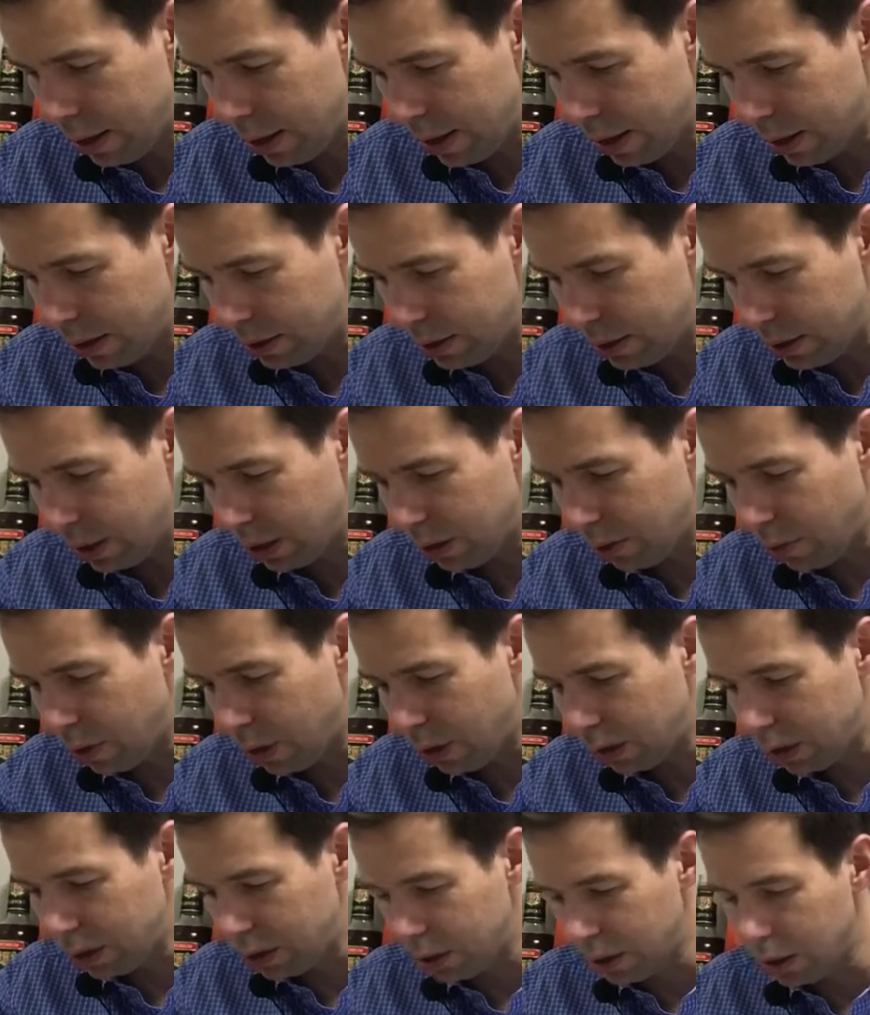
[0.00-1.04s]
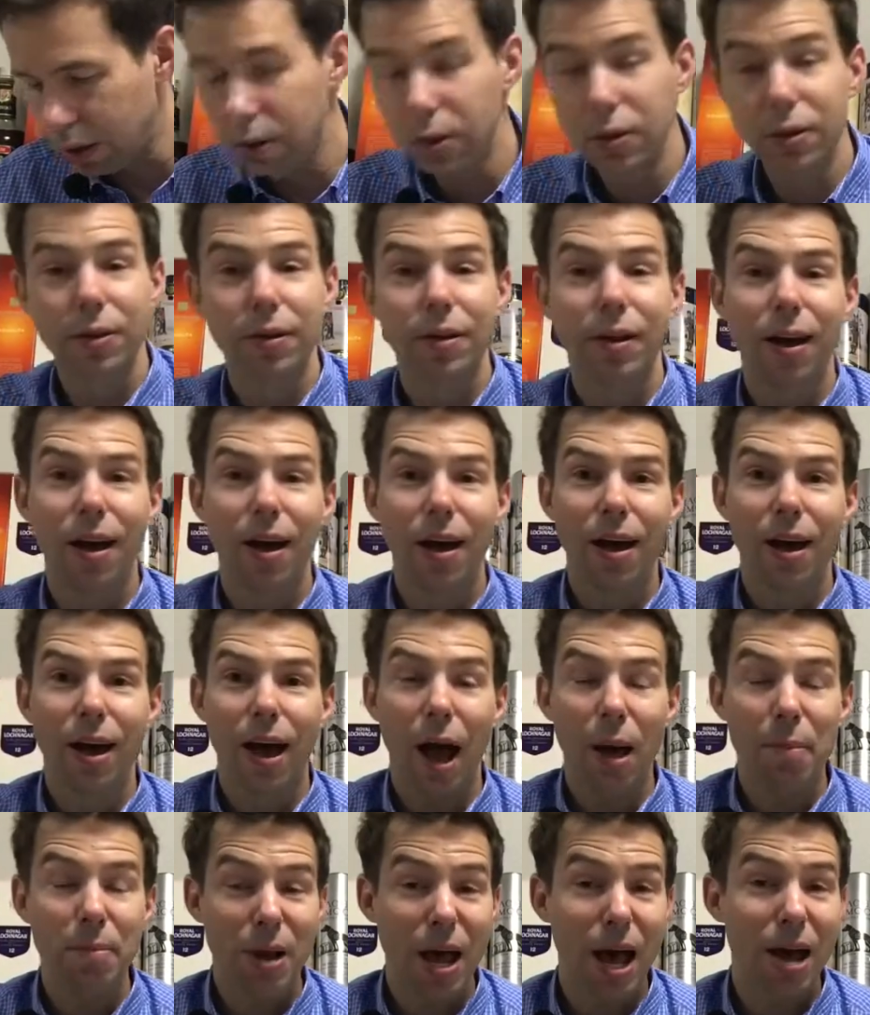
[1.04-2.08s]
then single malt.
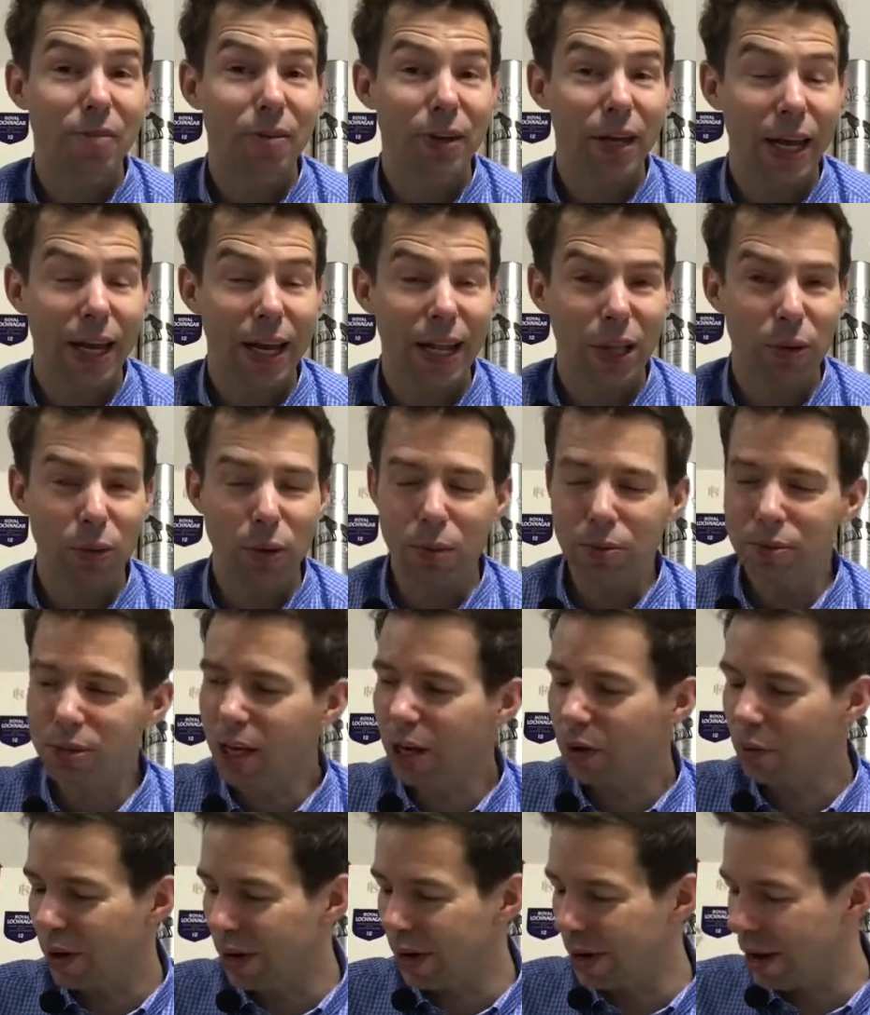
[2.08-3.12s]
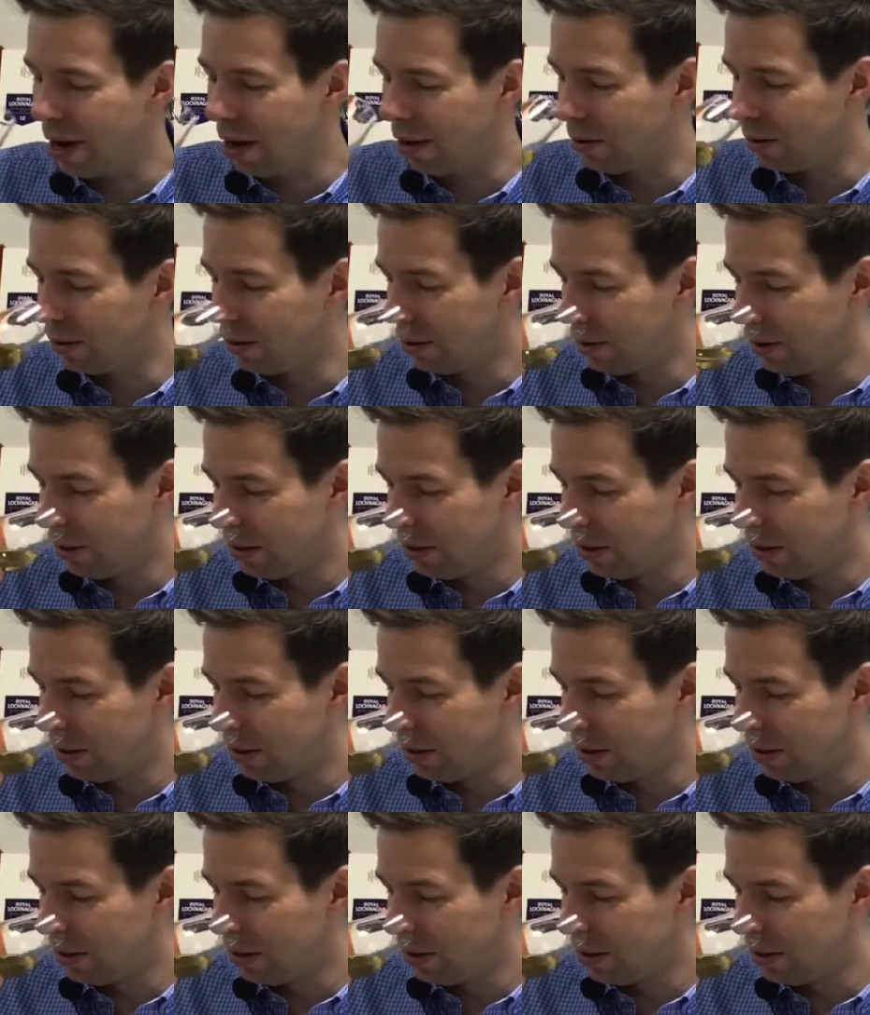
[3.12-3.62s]
I'm navigating the website right now.